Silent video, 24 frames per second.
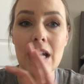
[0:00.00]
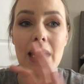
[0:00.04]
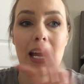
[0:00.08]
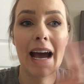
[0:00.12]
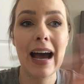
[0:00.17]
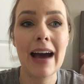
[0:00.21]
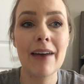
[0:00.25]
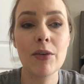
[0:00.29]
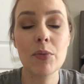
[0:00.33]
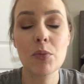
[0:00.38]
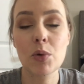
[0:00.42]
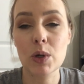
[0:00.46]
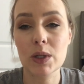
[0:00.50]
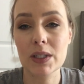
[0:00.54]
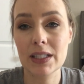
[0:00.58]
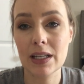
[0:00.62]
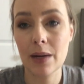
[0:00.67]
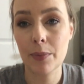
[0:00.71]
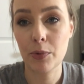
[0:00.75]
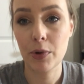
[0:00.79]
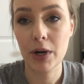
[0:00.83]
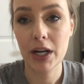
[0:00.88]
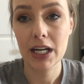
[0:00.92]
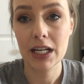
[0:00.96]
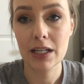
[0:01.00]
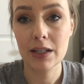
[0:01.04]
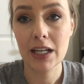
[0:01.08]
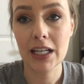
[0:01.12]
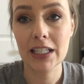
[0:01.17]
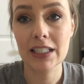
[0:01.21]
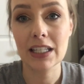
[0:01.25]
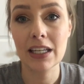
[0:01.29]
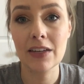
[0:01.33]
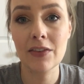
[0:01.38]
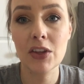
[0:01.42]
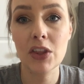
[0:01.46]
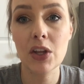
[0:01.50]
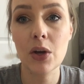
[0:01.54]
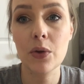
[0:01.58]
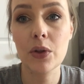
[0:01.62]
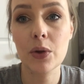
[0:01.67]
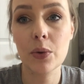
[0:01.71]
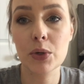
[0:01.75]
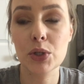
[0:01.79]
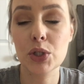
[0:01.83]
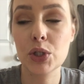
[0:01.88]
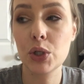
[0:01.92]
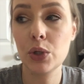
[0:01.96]
have it more separated because even though
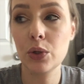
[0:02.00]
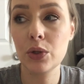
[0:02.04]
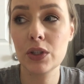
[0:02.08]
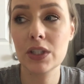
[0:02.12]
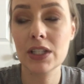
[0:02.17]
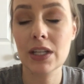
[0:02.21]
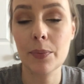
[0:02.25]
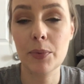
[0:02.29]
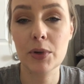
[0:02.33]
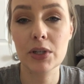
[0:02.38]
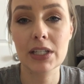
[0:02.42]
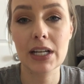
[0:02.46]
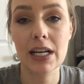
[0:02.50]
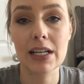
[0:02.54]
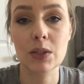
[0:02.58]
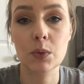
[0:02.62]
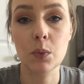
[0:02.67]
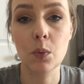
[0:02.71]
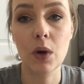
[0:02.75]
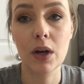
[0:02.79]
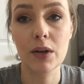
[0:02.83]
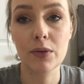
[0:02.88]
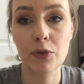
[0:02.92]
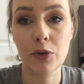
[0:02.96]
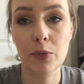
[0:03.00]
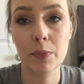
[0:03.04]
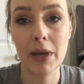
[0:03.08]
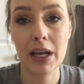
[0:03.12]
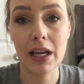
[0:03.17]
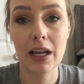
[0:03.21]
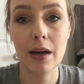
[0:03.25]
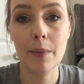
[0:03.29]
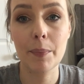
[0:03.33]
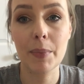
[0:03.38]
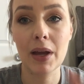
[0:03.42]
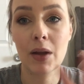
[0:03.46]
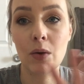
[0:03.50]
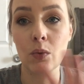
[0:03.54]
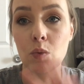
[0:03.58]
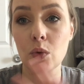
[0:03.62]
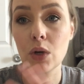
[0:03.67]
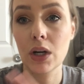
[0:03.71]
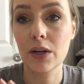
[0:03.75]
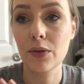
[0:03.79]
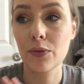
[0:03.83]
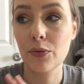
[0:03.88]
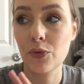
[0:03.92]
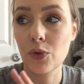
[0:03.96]
there were two separate desks, one for makeup and
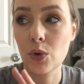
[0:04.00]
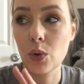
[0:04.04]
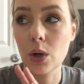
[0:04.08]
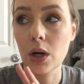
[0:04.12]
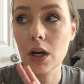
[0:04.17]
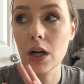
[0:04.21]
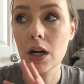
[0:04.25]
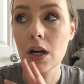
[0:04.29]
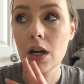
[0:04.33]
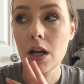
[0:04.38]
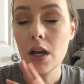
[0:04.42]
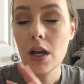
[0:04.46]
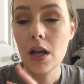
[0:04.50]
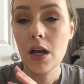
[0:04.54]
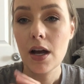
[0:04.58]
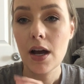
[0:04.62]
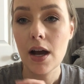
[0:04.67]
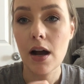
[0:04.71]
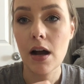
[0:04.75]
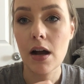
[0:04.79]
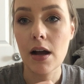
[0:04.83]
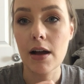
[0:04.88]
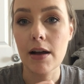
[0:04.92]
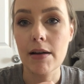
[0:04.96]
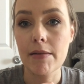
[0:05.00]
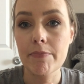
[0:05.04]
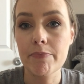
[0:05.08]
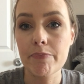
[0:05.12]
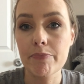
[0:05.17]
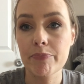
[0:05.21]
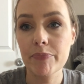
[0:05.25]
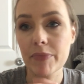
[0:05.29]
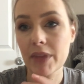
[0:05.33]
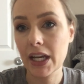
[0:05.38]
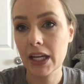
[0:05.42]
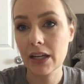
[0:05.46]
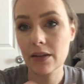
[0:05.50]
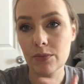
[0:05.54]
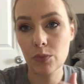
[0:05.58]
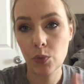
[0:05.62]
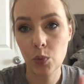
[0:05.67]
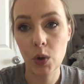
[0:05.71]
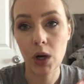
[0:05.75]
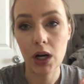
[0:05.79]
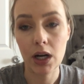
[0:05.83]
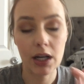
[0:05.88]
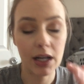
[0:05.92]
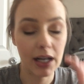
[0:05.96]
one for um, like
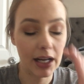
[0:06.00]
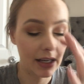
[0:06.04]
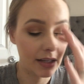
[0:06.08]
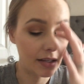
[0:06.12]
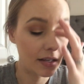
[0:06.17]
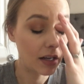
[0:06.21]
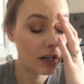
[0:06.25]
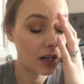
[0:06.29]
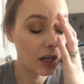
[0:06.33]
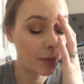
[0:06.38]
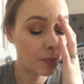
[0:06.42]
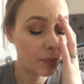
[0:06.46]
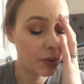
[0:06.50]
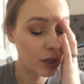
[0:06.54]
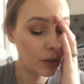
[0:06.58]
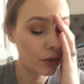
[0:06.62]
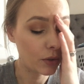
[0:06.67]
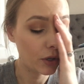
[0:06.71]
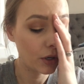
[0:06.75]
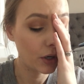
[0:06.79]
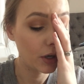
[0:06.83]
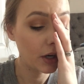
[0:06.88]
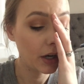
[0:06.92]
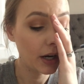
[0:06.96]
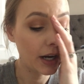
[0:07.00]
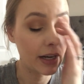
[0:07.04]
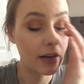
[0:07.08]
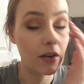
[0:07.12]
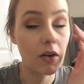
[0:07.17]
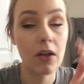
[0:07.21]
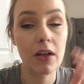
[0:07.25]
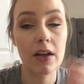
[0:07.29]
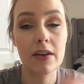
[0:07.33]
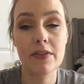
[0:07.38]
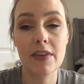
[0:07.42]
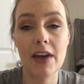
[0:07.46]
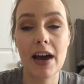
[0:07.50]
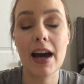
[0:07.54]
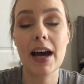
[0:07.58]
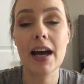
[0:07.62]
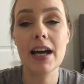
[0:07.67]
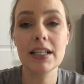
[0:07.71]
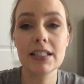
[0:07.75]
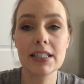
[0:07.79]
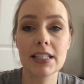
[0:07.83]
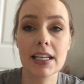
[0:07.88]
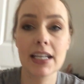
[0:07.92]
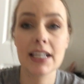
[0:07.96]
work and computer and all of
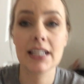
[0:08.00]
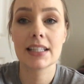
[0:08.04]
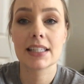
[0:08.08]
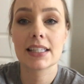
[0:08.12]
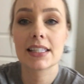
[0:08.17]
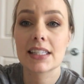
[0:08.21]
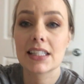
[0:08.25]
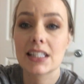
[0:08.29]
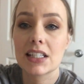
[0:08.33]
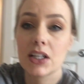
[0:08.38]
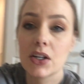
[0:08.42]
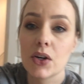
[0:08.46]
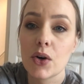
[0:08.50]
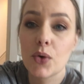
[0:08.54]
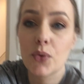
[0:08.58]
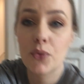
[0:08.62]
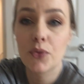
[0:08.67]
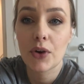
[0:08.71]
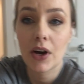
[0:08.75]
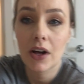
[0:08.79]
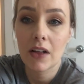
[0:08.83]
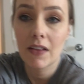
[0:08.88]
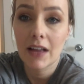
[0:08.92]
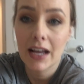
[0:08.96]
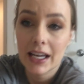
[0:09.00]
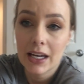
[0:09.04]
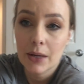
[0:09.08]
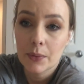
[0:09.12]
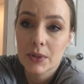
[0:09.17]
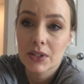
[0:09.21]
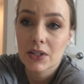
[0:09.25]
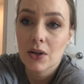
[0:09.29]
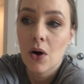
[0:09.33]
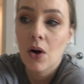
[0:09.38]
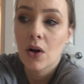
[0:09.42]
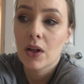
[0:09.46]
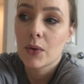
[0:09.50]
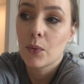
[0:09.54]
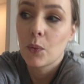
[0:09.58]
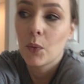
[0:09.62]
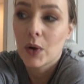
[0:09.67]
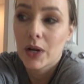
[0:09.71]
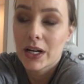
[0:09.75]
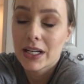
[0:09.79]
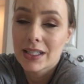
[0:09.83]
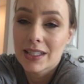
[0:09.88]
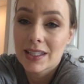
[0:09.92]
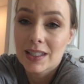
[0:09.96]
that, it still felt like it was all in
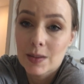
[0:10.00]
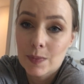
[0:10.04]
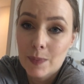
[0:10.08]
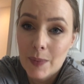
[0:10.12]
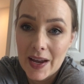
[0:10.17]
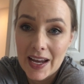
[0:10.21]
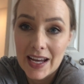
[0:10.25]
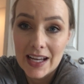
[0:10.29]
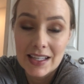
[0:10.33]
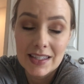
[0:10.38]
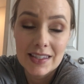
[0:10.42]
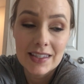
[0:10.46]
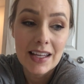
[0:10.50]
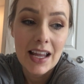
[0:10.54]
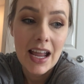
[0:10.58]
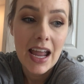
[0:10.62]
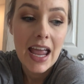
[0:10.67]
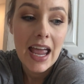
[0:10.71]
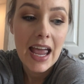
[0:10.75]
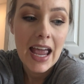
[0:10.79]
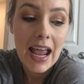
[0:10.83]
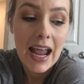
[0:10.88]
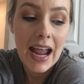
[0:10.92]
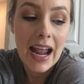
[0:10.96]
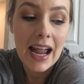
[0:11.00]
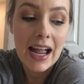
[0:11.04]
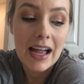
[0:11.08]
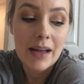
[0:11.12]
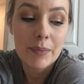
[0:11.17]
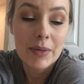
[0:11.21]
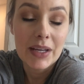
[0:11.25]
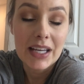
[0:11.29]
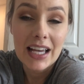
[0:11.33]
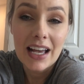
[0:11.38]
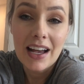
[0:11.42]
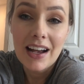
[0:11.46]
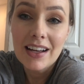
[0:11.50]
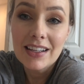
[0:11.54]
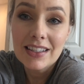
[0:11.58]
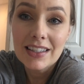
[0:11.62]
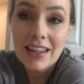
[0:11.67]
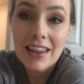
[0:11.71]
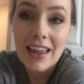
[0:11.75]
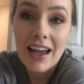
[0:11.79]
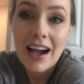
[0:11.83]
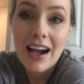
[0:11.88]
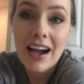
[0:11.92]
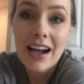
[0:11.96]
one space. And because
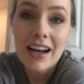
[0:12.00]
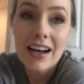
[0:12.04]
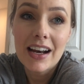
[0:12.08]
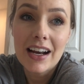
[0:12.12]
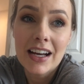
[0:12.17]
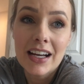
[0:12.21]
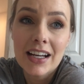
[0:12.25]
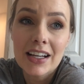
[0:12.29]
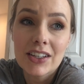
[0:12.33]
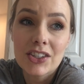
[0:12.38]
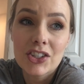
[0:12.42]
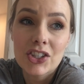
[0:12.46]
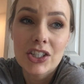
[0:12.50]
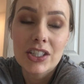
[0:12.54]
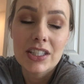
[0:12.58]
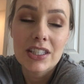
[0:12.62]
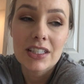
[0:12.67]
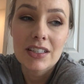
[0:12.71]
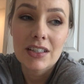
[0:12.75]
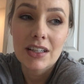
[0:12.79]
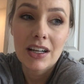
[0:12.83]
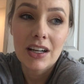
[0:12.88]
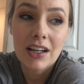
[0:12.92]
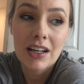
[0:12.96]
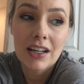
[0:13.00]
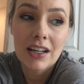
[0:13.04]
of that, it just